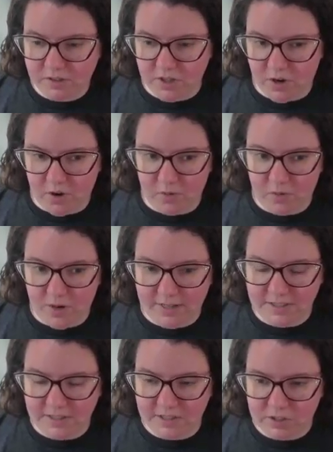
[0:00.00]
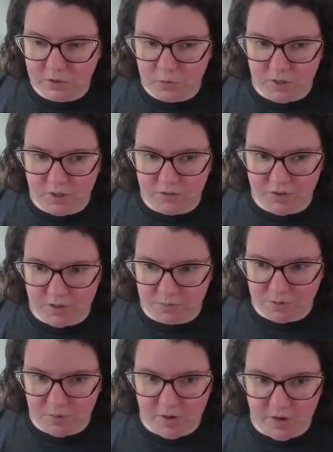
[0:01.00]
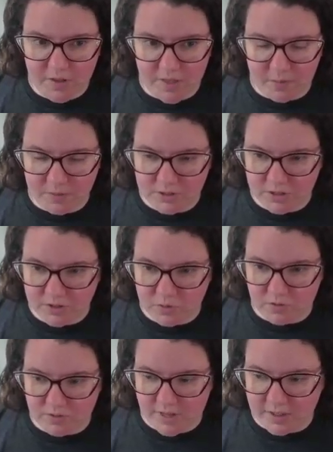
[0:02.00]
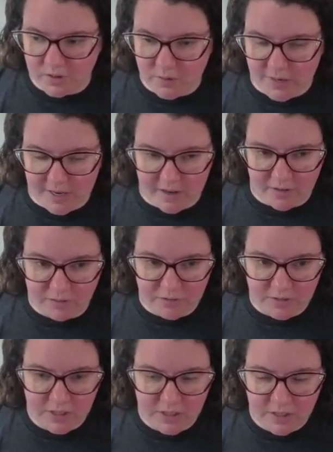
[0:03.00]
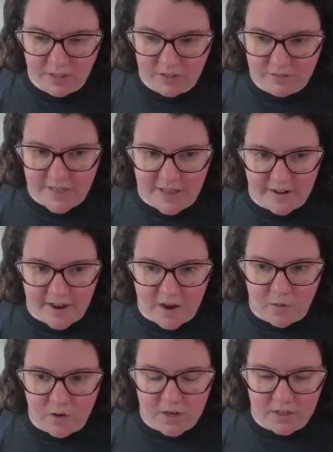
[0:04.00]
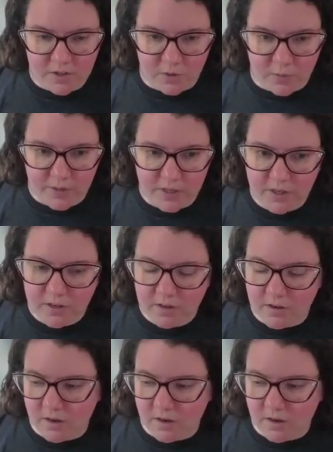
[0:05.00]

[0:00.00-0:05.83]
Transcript: So ideally you work for an employer that would just sort of let you have that hour in your week.